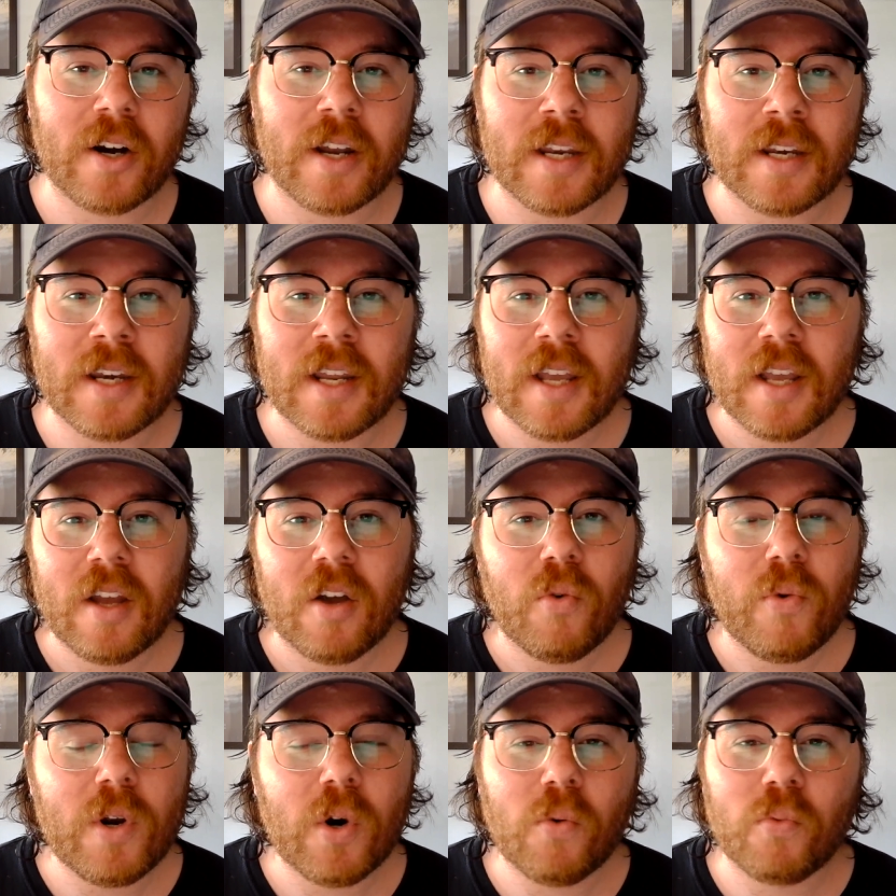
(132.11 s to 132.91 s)
and
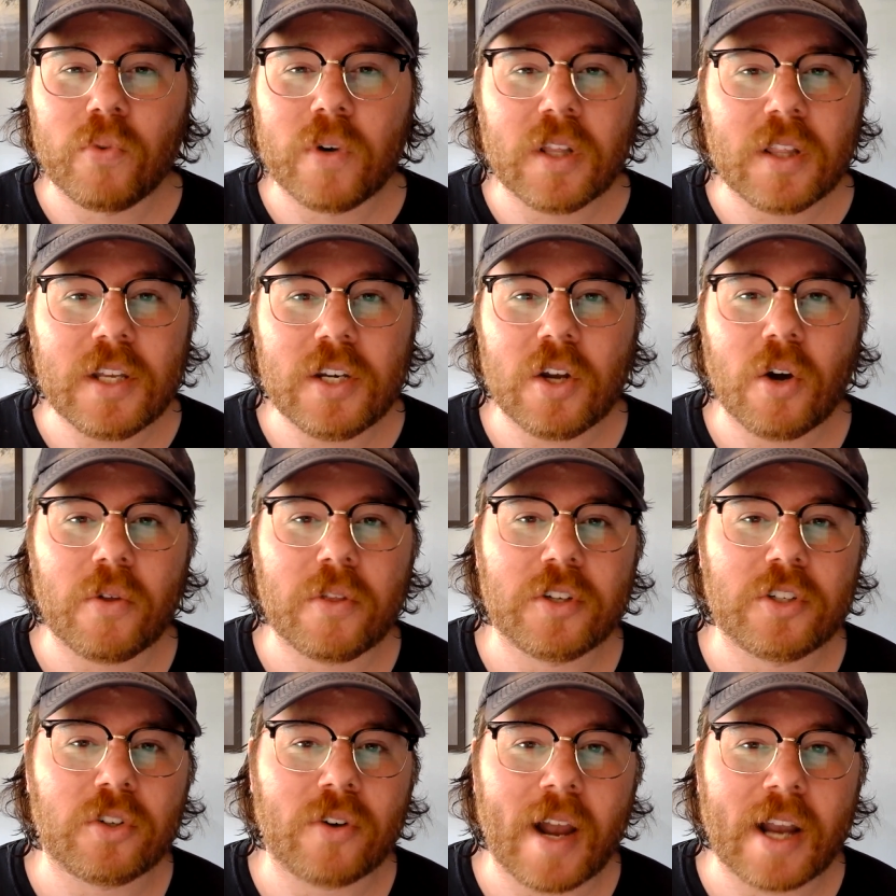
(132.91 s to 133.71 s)
we don't really know
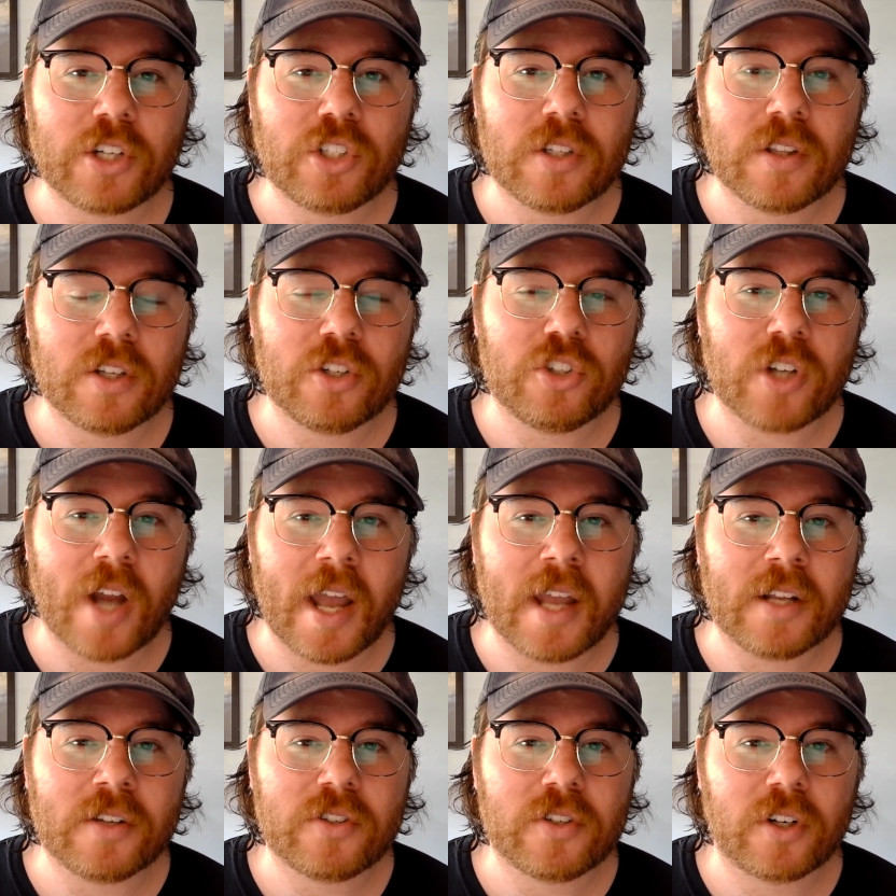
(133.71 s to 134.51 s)
the direction the
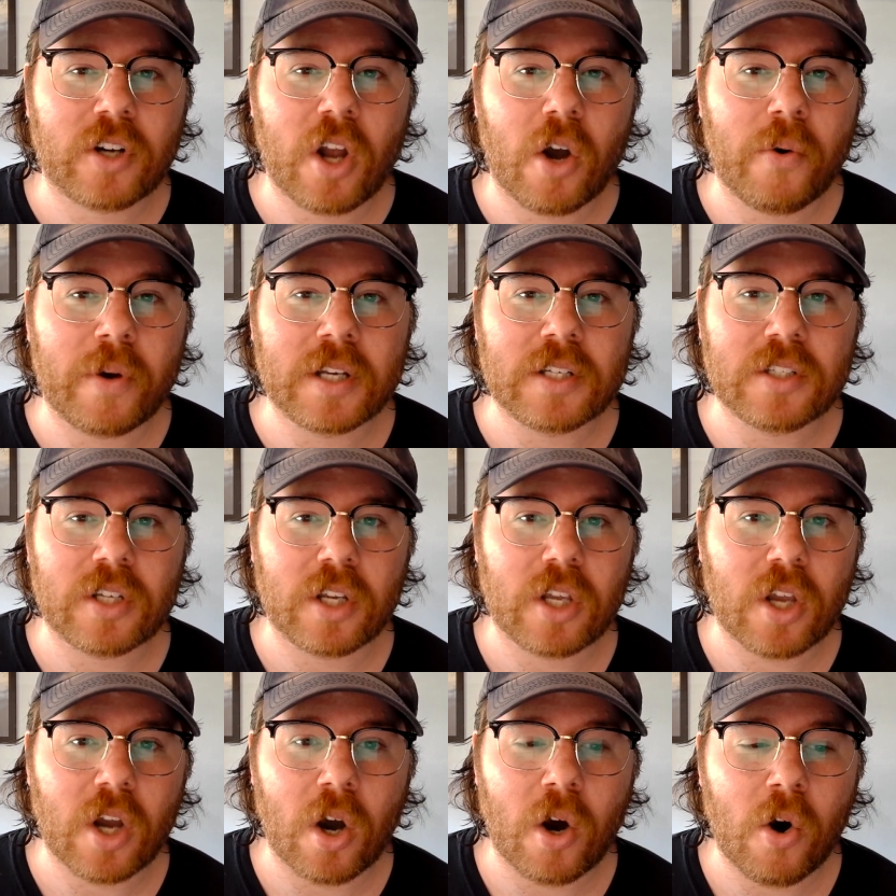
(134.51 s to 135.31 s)
Giants are going to
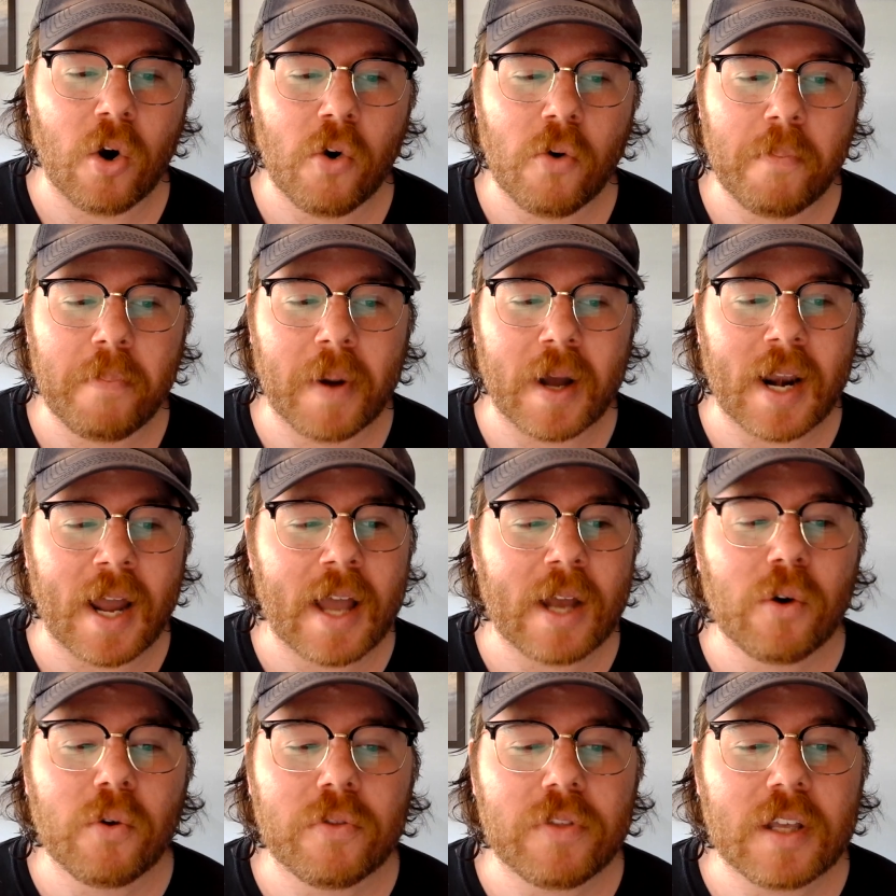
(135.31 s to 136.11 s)
go, but
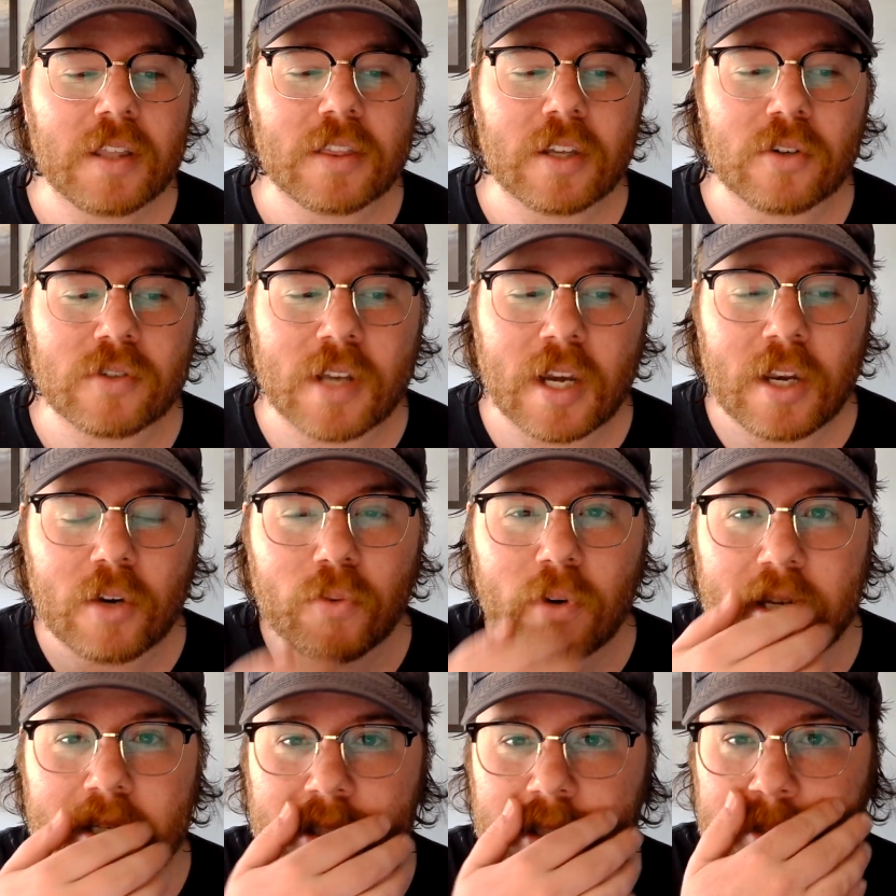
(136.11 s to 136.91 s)
I don't think there's any
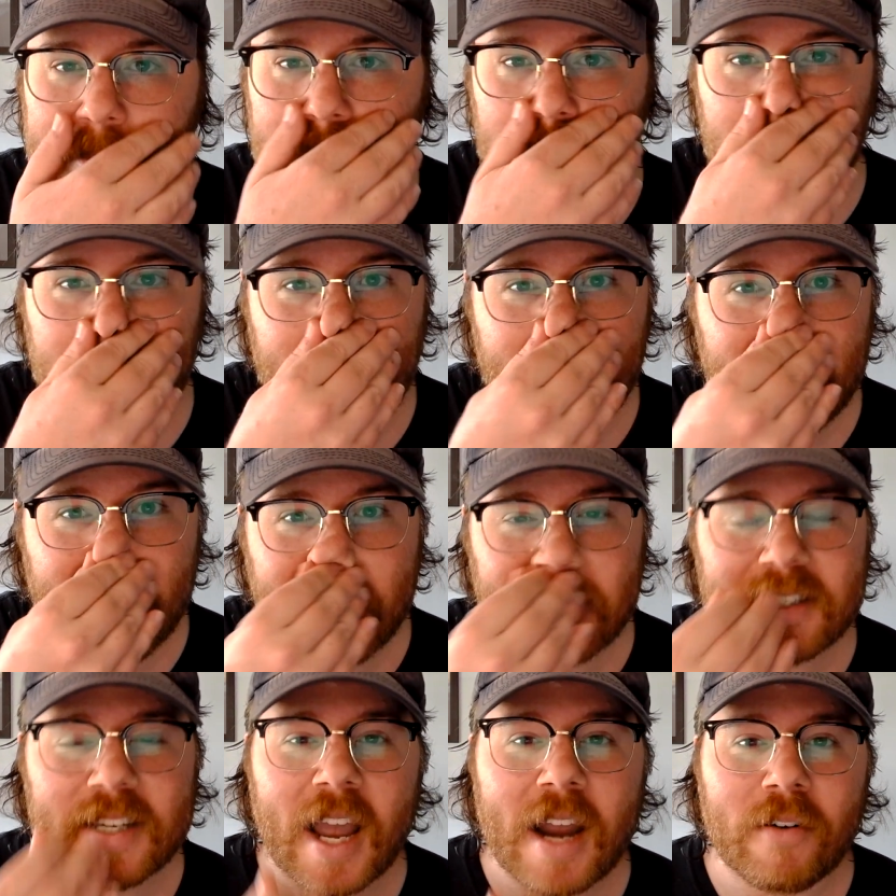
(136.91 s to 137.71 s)
reason to believe
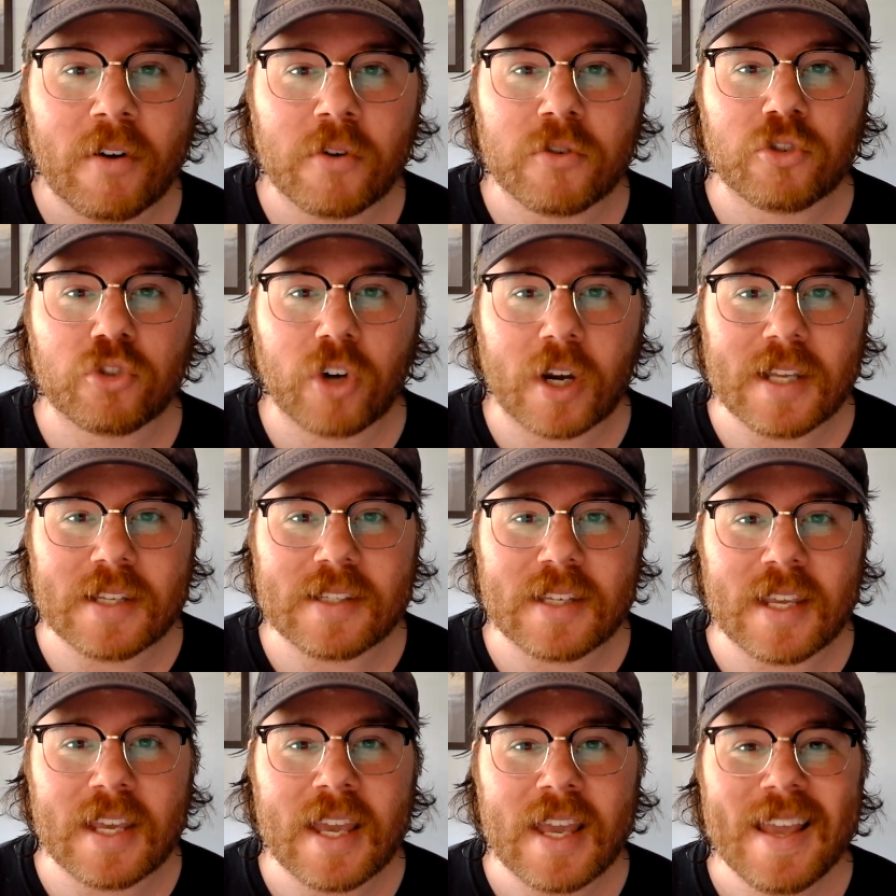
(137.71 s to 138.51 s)
that Tyrone
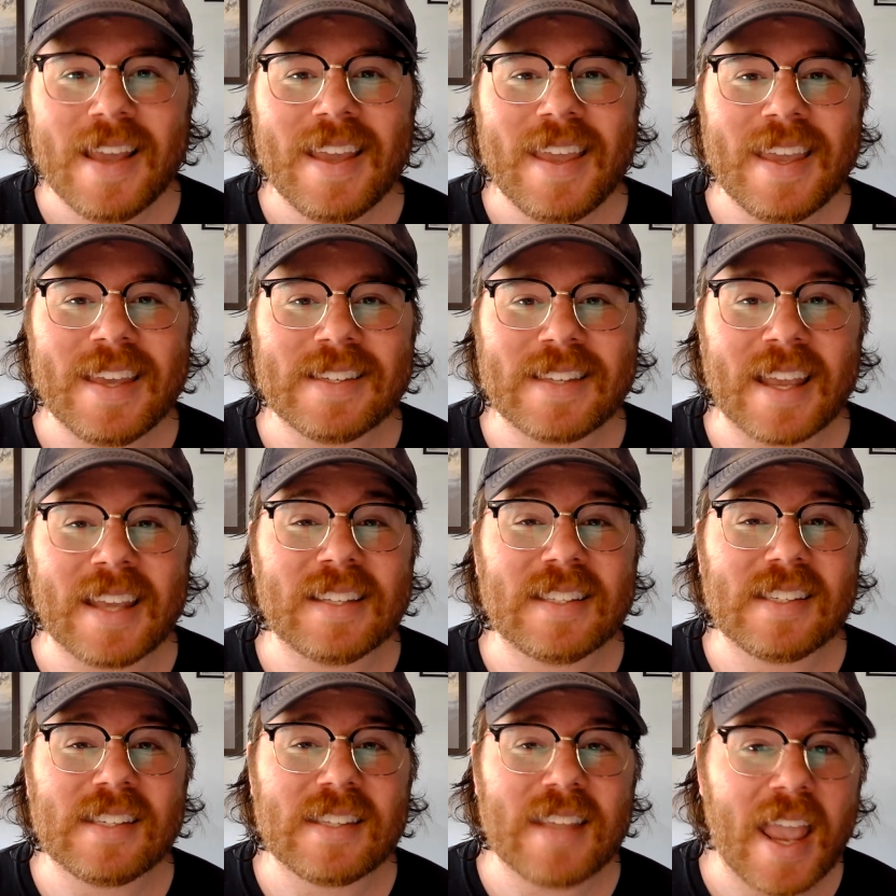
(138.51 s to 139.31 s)
Tracy is a
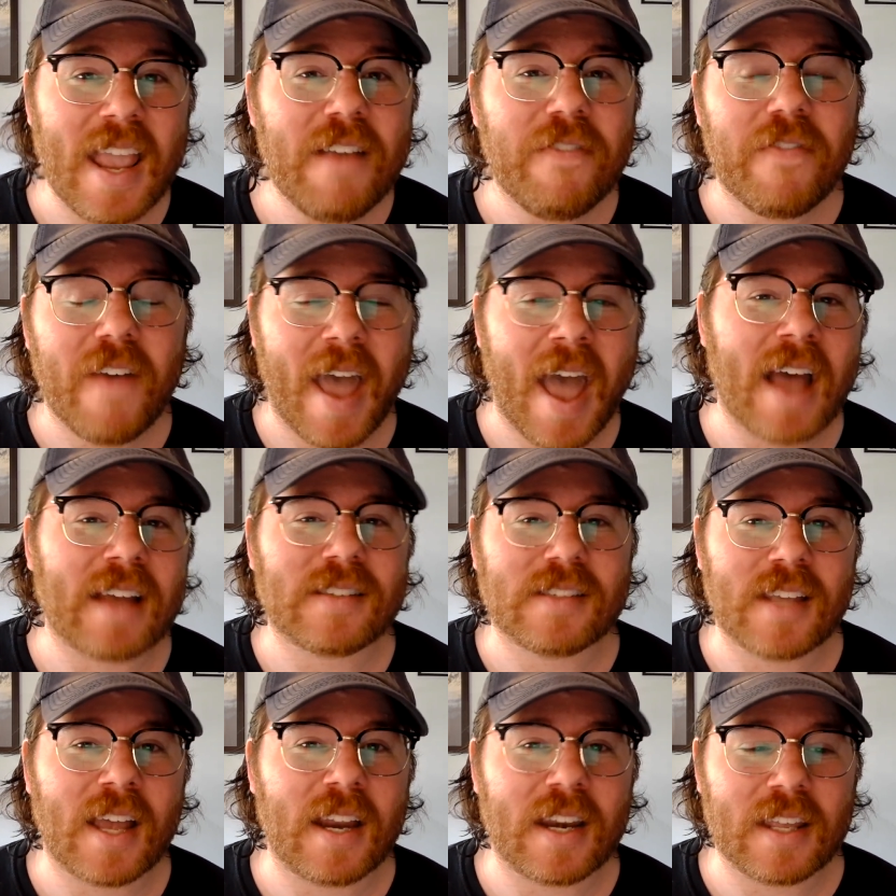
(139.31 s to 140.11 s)
safe
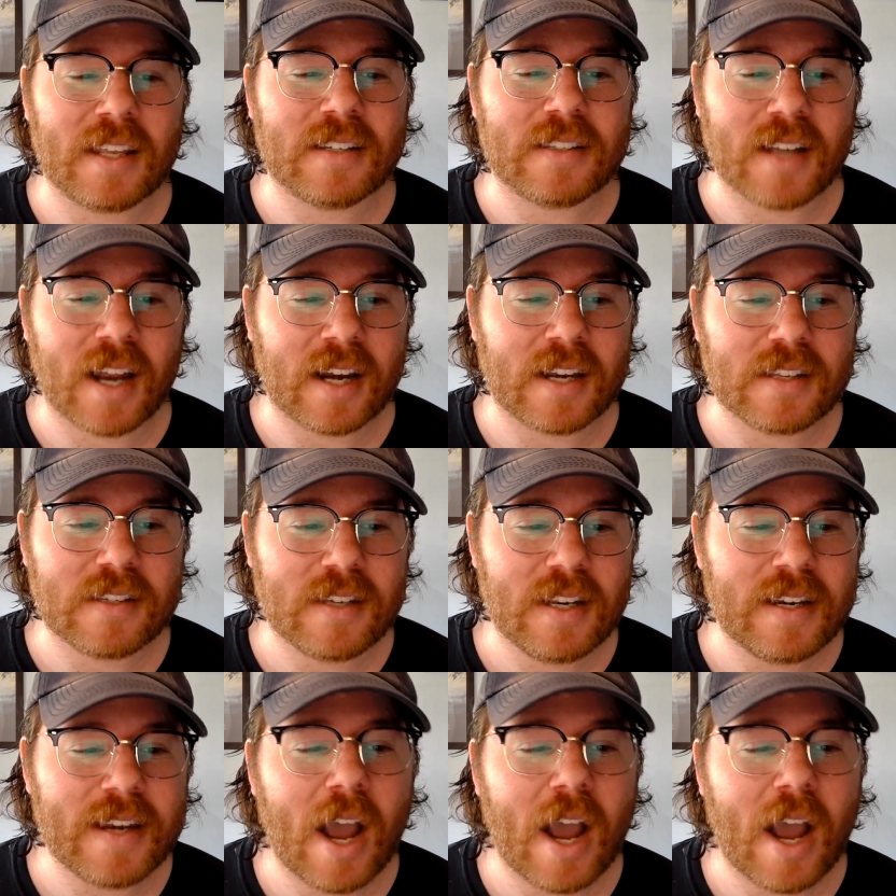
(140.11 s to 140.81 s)
asset in Dynasty.